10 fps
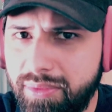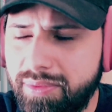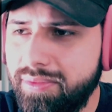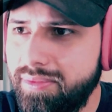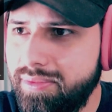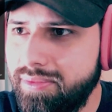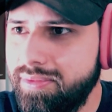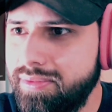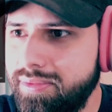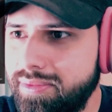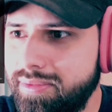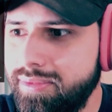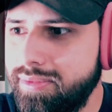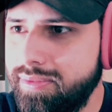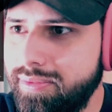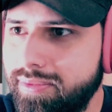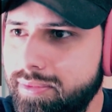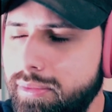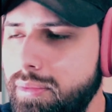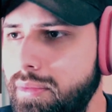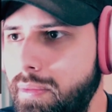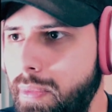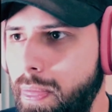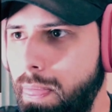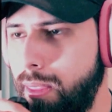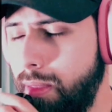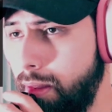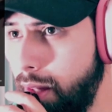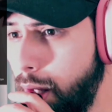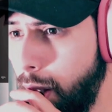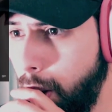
On my mind, he gon'